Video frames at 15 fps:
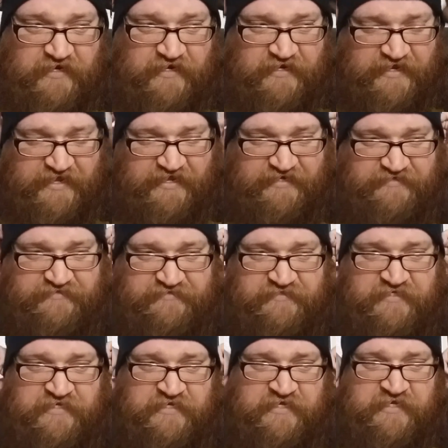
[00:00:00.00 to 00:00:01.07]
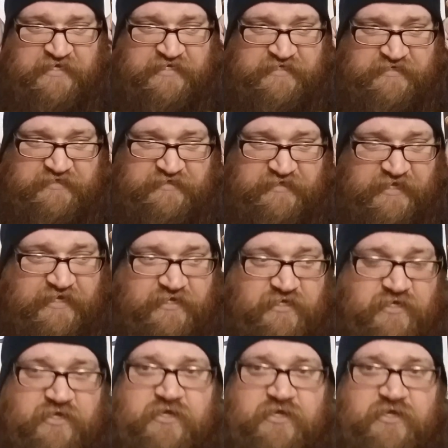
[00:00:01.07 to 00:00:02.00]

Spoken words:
And, like,